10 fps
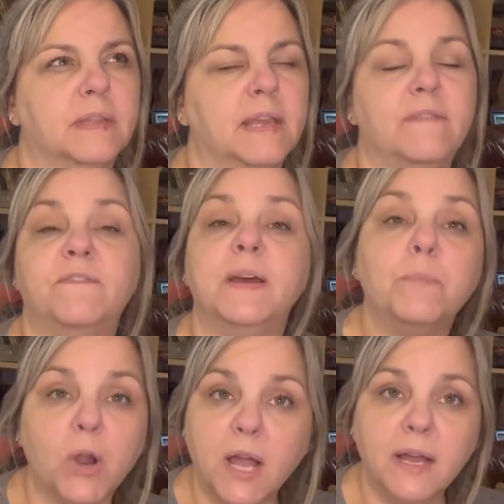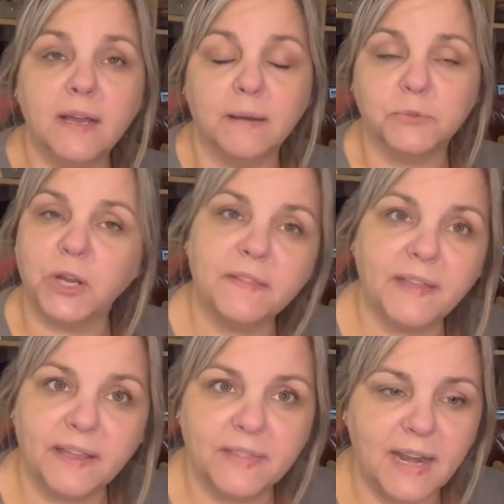ephemera. I'm trying to
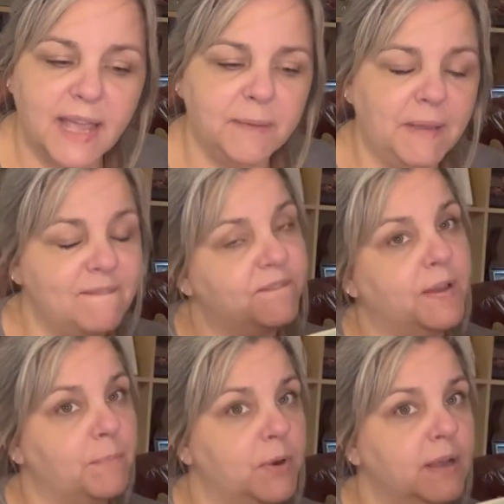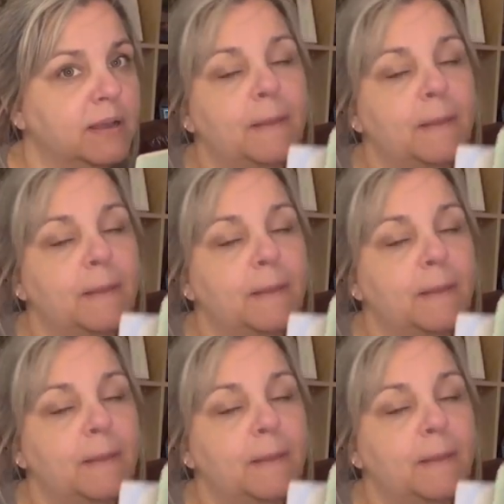think of the name. Ephemera.